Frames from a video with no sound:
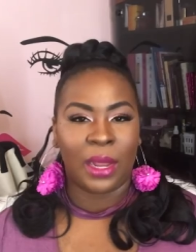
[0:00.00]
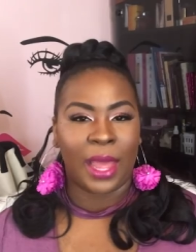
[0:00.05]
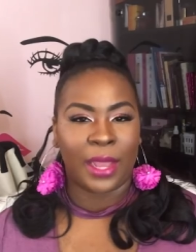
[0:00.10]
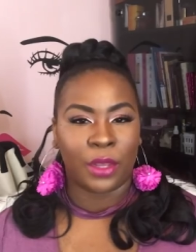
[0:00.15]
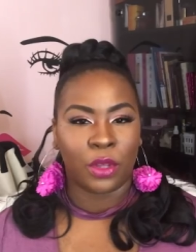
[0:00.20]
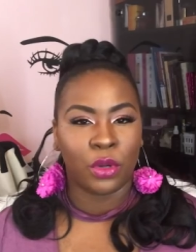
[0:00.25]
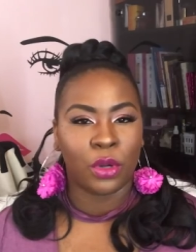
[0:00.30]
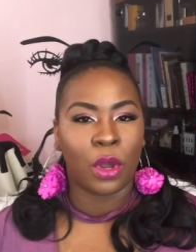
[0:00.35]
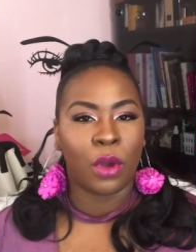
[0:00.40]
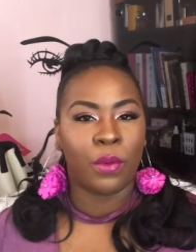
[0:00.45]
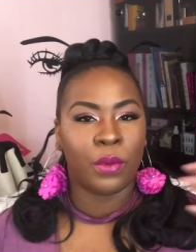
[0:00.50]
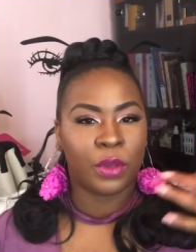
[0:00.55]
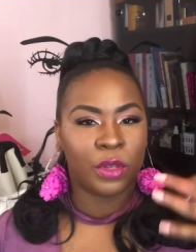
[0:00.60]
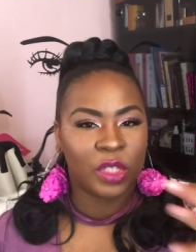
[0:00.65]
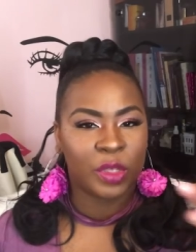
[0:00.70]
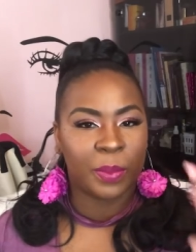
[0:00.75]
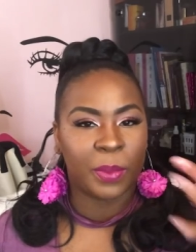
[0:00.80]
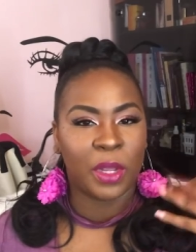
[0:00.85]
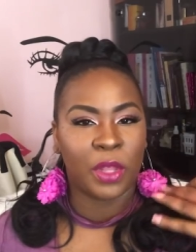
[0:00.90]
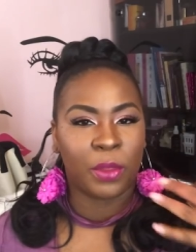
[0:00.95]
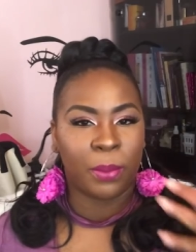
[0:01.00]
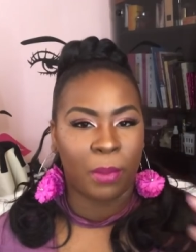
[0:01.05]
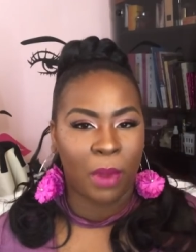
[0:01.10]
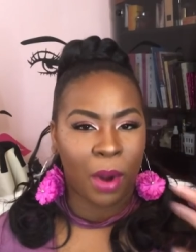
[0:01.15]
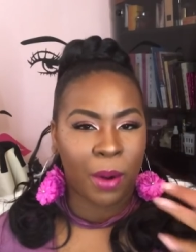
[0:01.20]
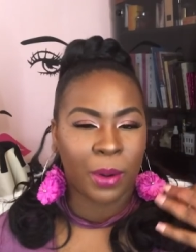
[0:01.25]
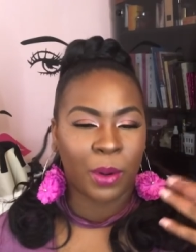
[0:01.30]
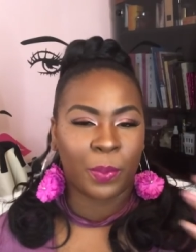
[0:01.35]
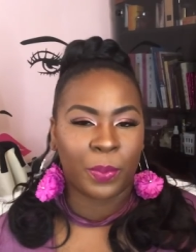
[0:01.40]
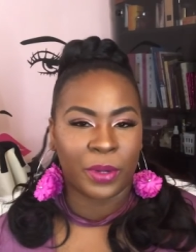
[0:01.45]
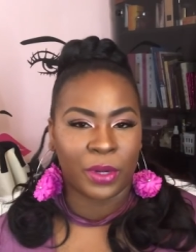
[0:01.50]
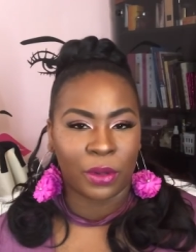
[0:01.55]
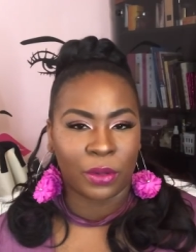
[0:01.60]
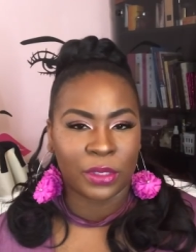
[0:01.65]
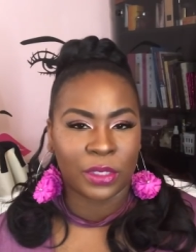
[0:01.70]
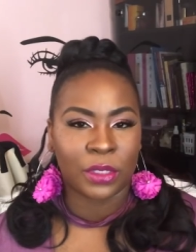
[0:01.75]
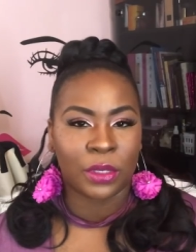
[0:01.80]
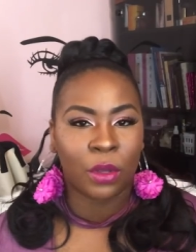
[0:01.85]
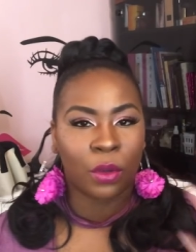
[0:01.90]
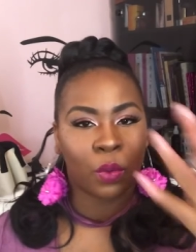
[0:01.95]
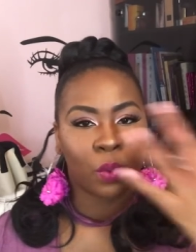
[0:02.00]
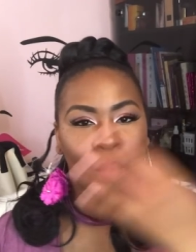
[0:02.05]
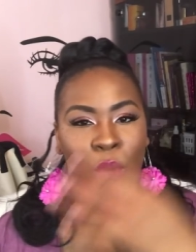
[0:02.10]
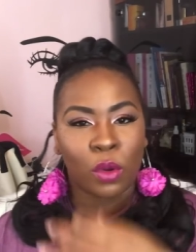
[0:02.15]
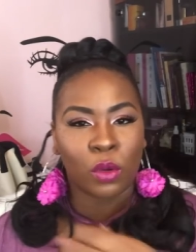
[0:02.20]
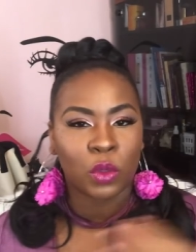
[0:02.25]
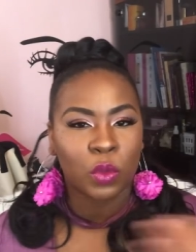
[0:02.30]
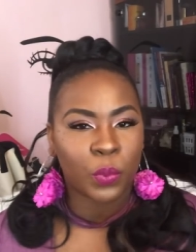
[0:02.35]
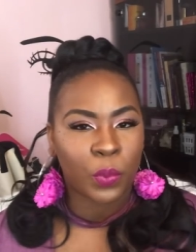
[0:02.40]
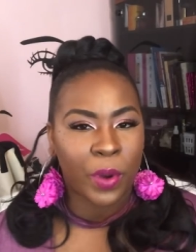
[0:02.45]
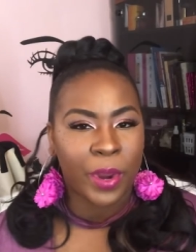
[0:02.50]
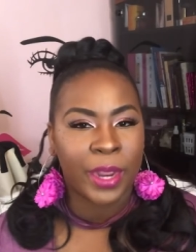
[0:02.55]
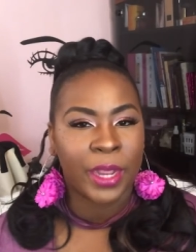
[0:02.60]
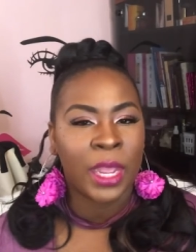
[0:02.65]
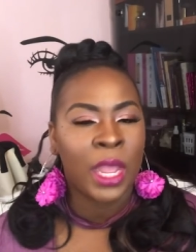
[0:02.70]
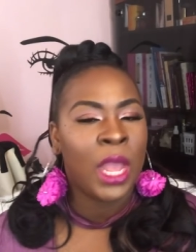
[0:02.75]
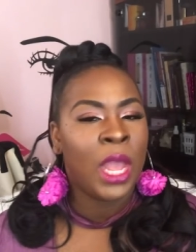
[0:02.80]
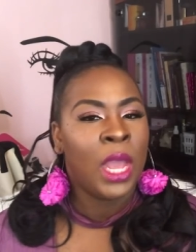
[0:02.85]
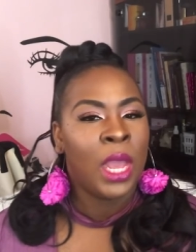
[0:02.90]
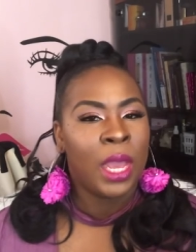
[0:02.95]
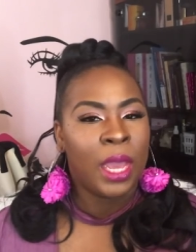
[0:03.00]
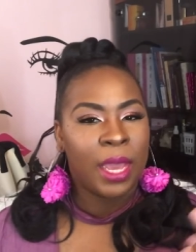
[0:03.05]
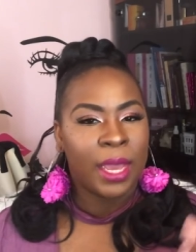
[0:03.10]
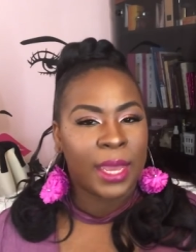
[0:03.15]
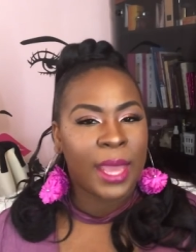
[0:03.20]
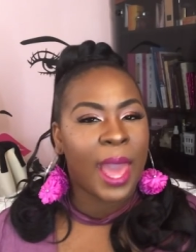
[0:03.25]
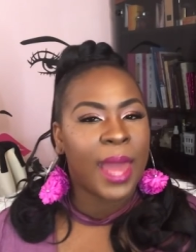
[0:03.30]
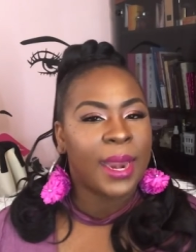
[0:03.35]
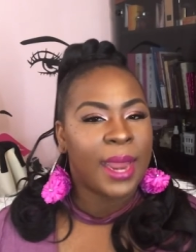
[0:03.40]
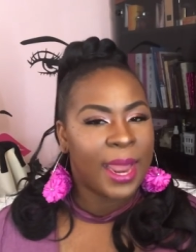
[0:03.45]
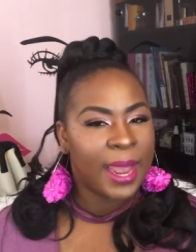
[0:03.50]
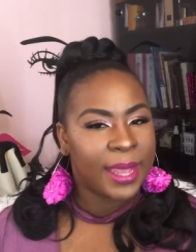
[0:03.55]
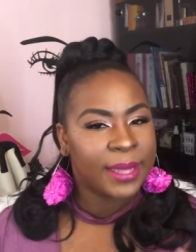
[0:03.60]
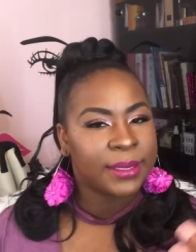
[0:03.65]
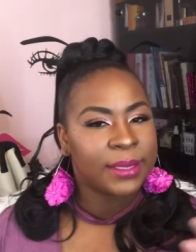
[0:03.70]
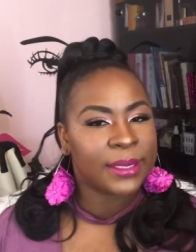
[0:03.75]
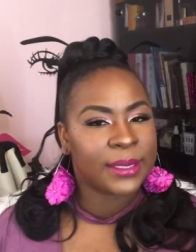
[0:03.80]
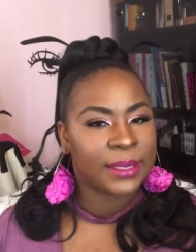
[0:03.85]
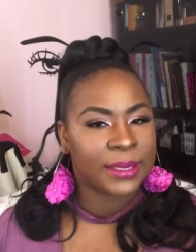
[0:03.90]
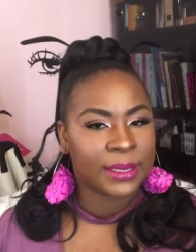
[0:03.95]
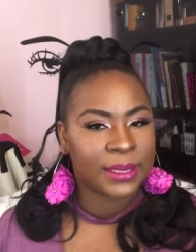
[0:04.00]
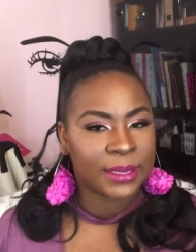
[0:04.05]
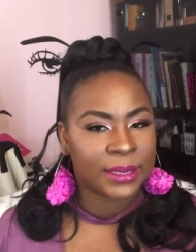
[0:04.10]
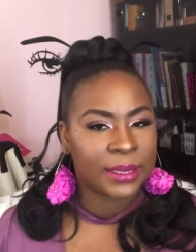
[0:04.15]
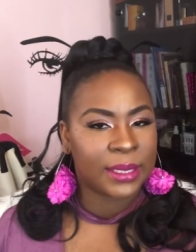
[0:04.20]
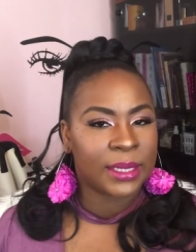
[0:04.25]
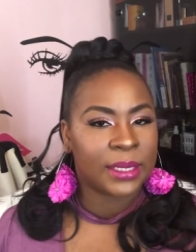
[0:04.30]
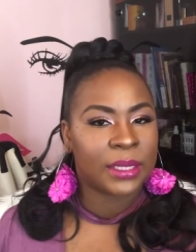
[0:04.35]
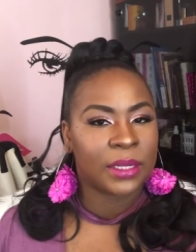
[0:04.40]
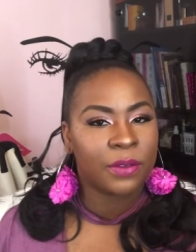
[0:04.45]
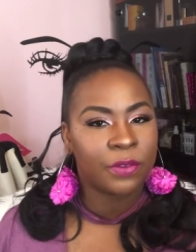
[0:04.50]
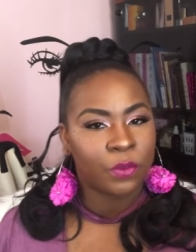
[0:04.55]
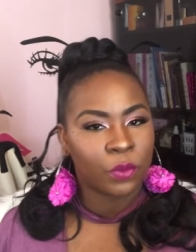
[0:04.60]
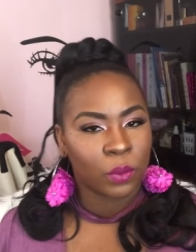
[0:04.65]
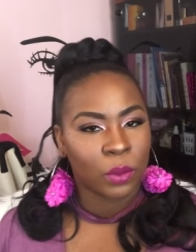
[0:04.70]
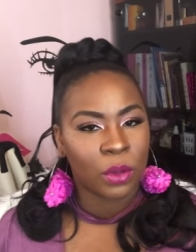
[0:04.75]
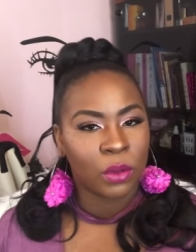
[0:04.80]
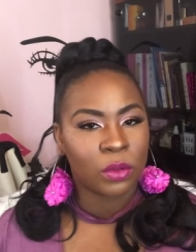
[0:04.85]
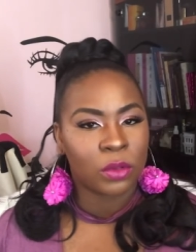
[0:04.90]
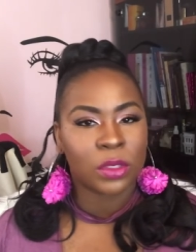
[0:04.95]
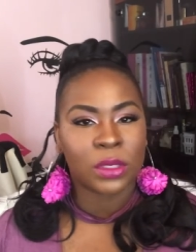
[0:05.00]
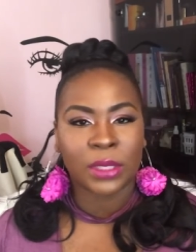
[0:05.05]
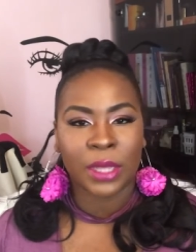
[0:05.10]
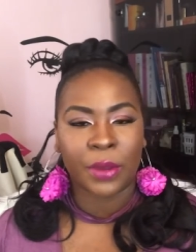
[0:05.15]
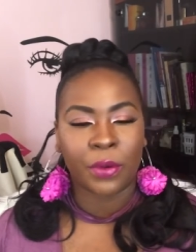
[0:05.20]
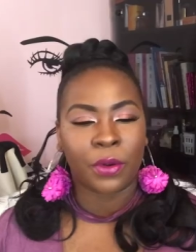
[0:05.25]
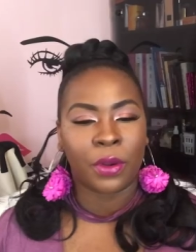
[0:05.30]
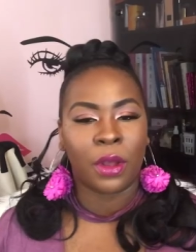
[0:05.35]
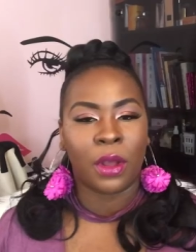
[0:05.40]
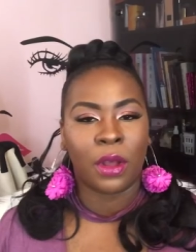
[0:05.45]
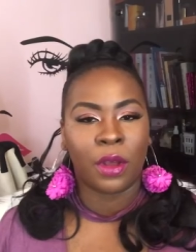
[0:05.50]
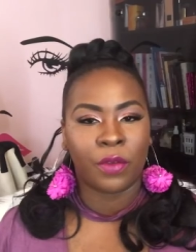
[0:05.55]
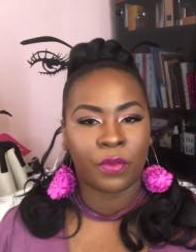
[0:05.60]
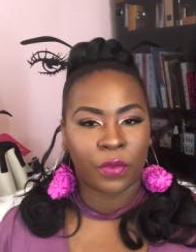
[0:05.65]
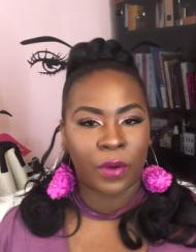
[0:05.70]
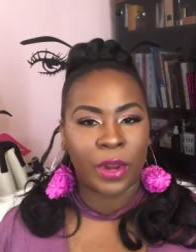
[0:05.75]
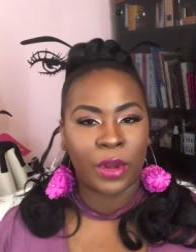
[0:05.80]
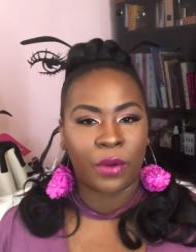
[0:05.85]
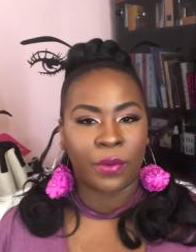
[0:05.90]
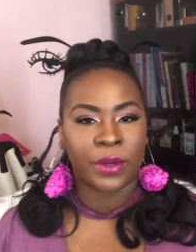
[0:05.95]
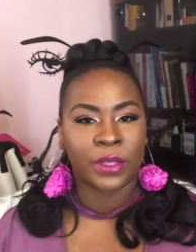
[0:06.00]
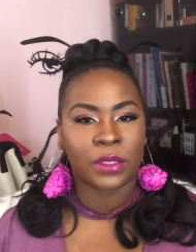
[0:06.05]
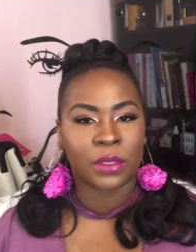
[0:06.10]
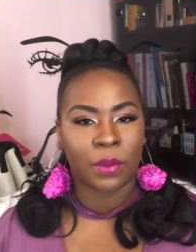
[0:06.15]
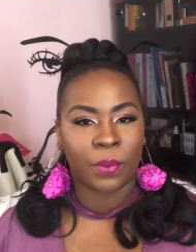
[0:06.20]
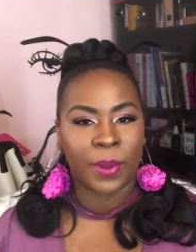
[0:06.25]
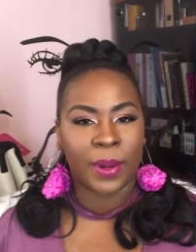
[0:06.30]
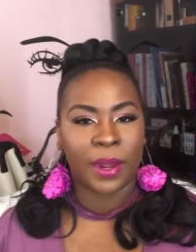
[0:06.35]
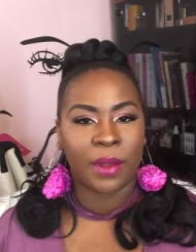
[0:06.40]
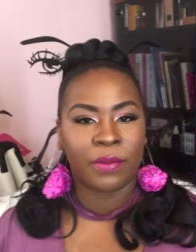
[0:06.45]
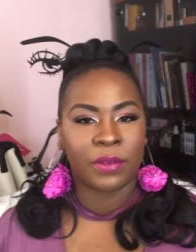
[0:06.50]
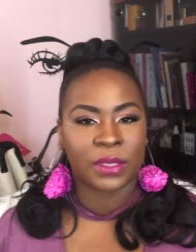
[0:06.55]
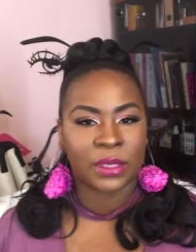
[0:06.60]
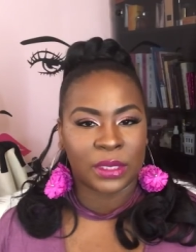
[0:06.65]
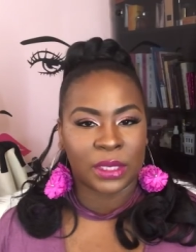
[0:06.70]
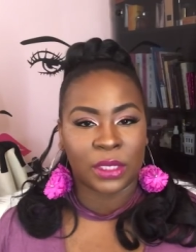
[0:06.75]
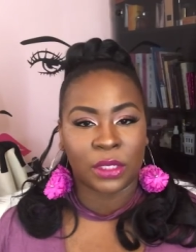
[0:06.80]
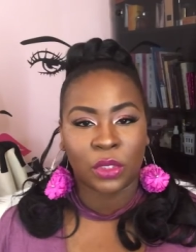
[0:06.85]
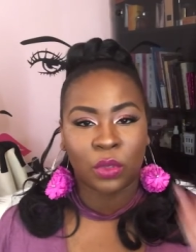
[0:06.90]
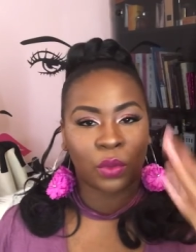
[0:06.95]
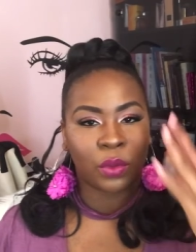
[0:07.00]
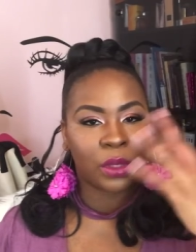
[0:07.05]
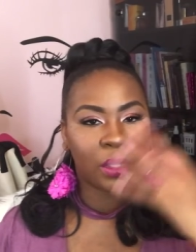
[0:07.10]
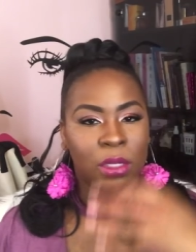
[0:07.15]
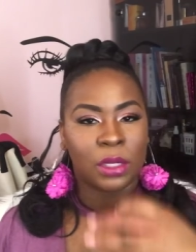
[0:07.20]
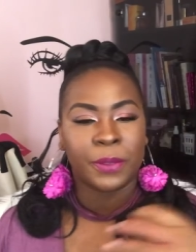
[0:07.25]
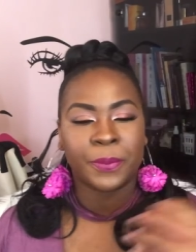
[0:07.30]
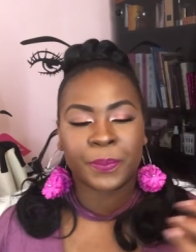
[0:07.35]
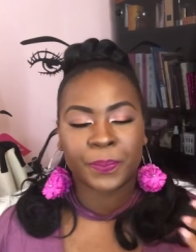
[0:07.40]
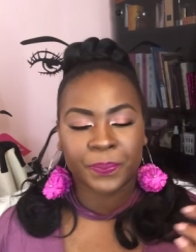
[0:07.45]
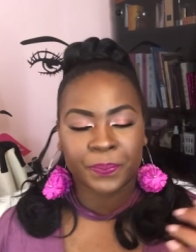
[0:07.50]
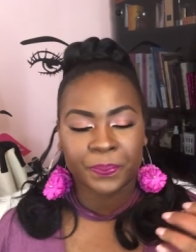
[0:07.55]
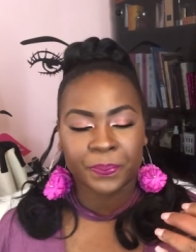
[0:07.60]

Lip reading: Like, you know when you smell the Mario Pedestio rose spray, it kind of has this distinctive rose scent, fragrance or whatever scent to the